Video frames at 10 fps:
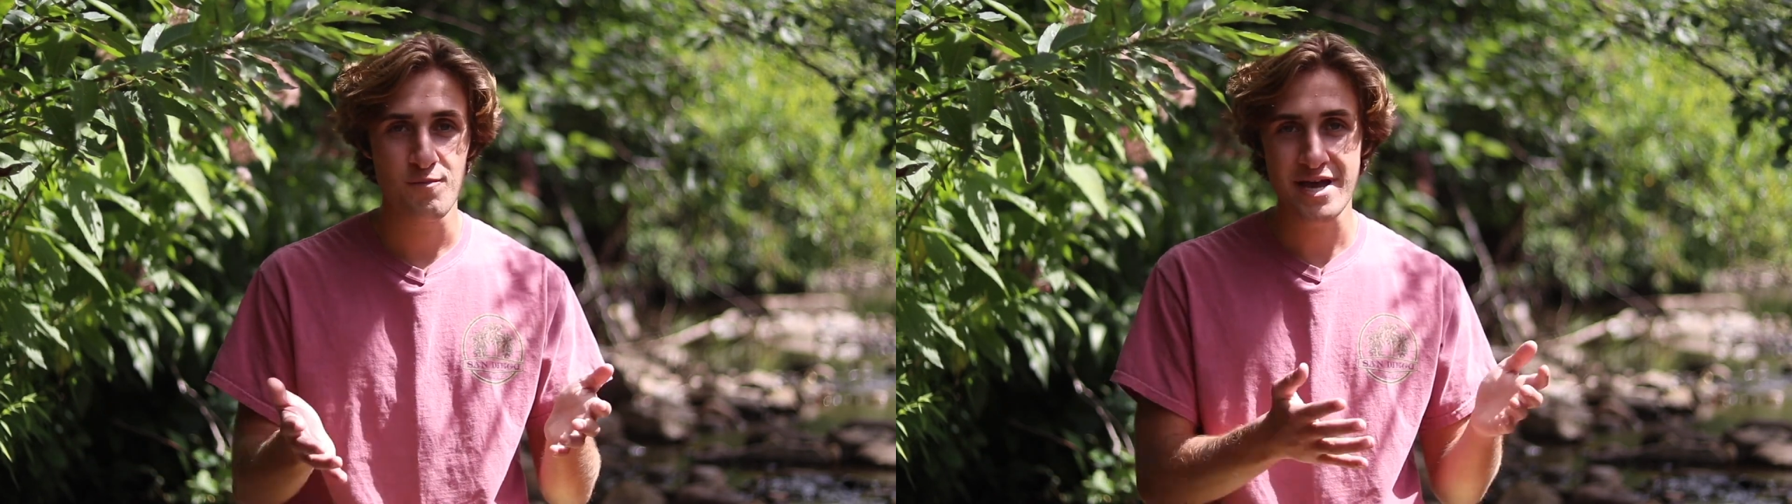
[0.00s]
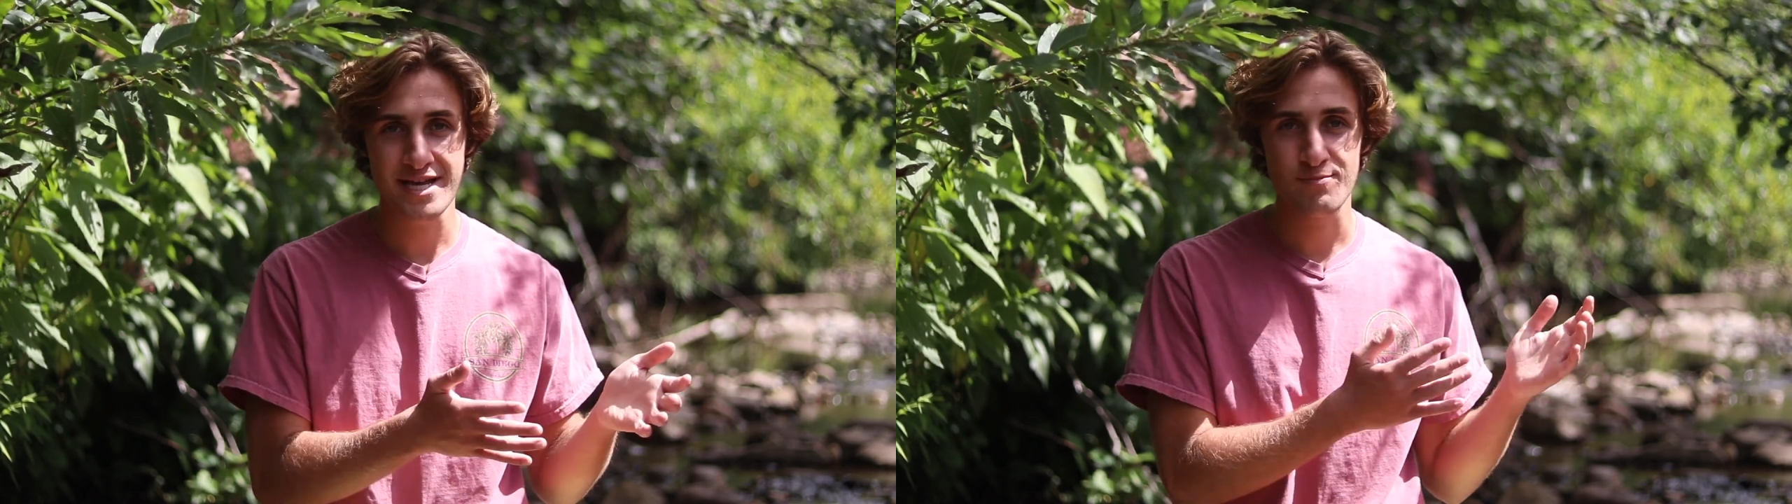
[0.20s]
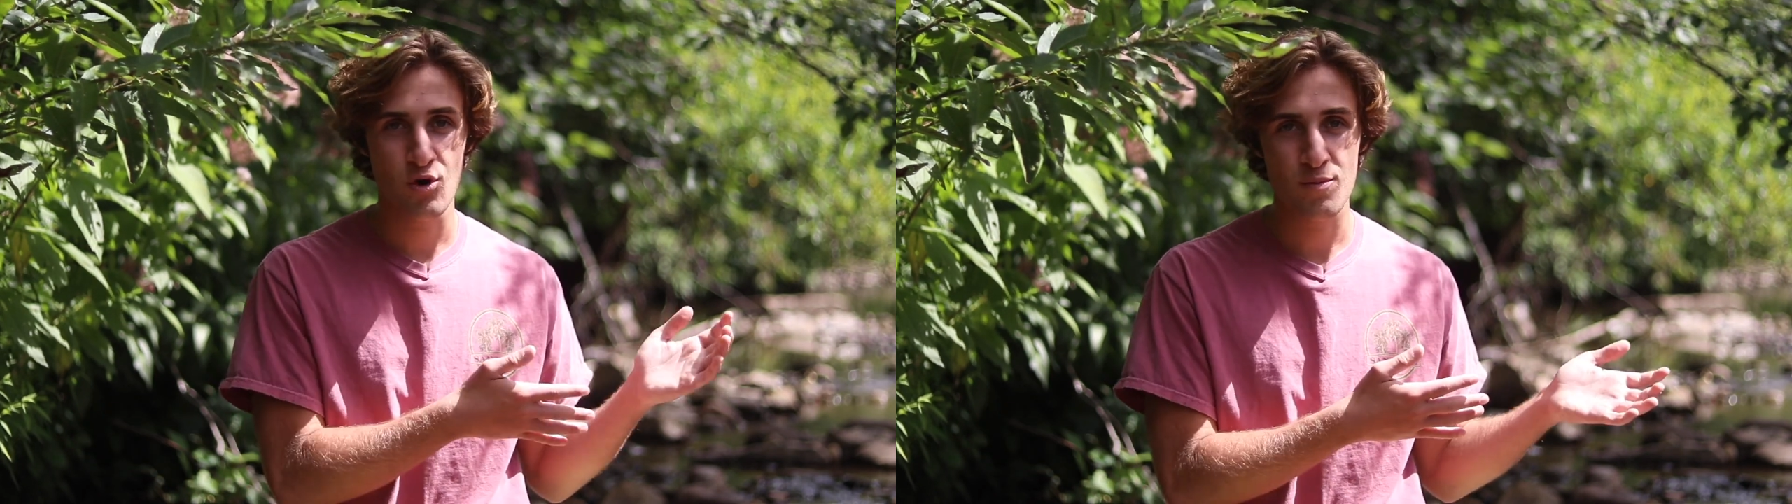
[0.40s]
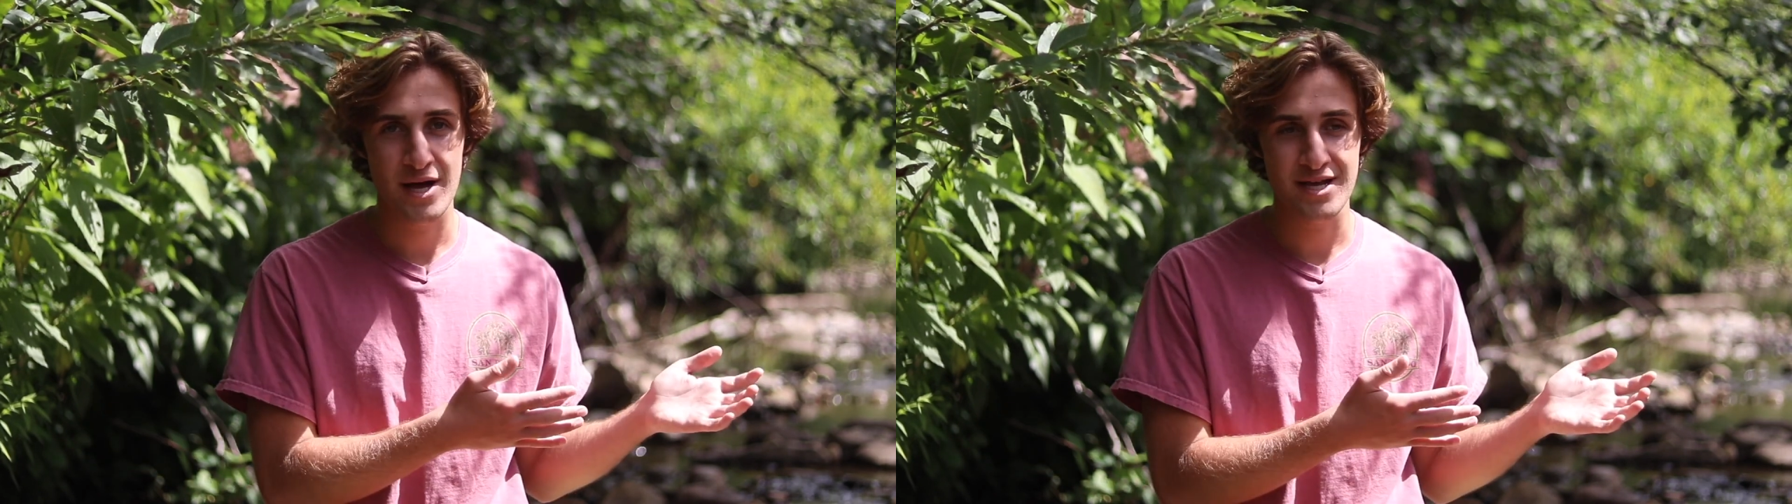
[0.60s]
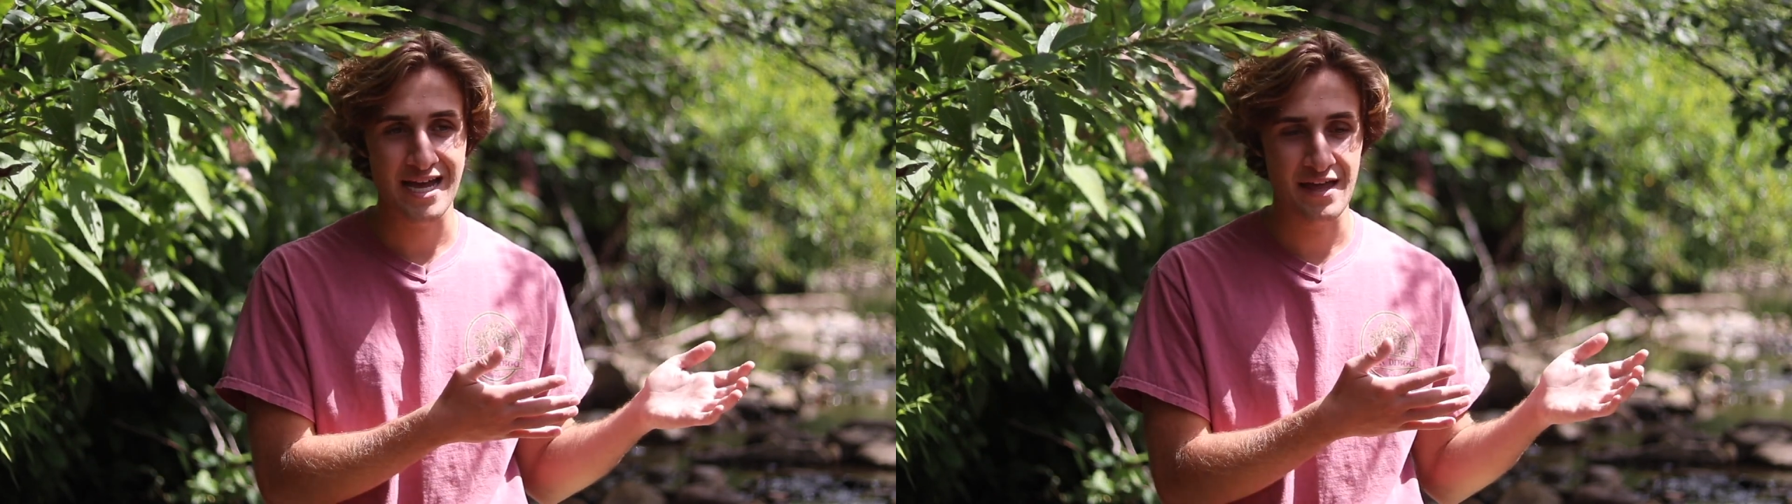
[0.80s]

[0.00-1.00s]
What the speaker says: making more money,